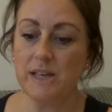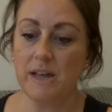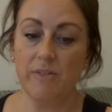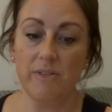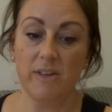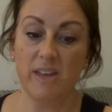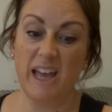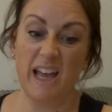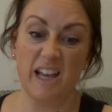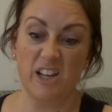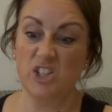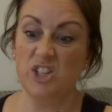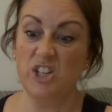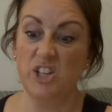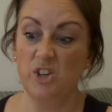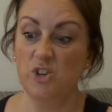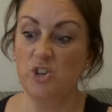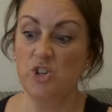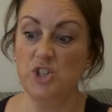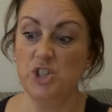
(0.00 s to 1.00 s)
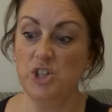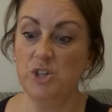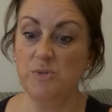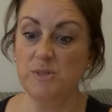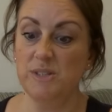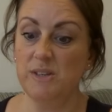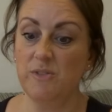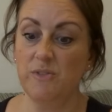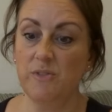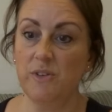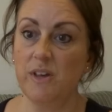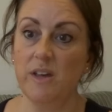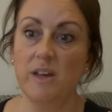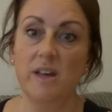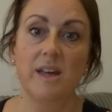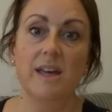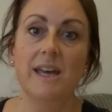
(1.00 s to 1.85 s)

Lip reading: I think actually you could use it for